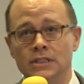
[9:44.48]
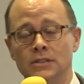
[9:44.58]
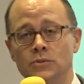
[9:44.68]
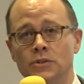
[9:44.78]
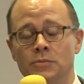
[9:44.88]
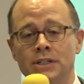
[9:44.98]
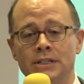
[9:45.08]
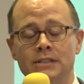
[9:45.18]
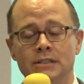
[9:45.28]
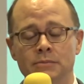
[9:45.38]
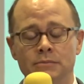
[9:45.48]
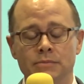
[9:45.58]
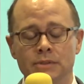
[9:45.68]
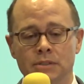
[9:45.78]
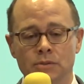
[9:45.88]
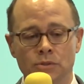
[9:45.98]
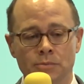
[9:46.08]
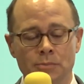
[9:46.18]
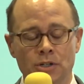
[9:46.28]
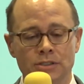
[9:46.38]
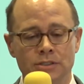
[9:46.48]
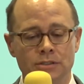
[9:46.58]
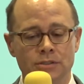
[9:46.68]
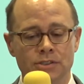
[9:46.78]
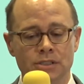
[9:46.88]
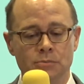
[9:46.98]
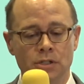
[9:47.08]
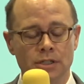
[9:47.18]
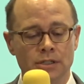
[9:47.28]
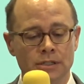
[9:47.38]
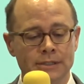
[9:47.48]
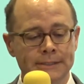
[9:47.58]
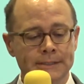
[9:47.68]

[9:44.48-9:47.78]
with my partner Kristen Barker,